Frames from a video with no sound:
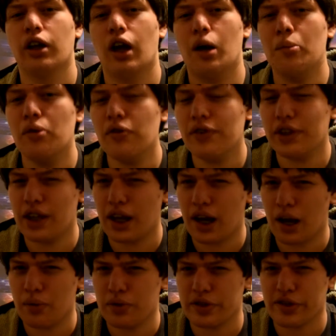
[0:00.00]
a movie that
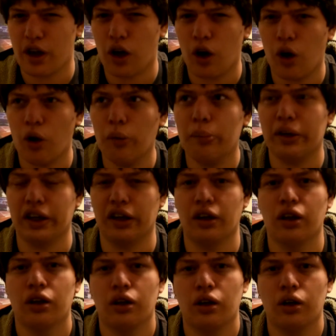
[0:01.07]
I was hoping
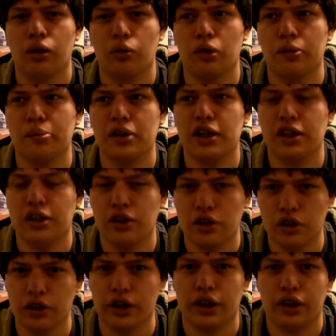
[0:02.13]
would be
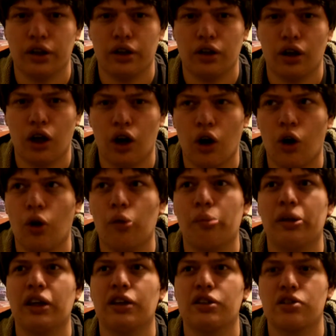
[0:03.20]
good.
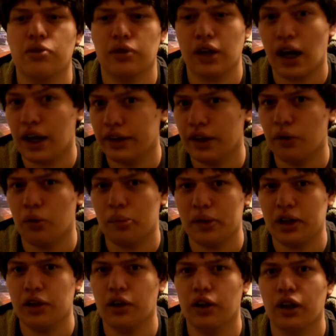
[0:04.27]
Hoping to God that would be
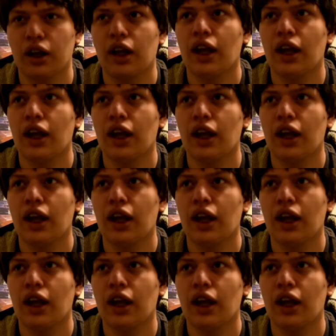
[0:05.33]
good.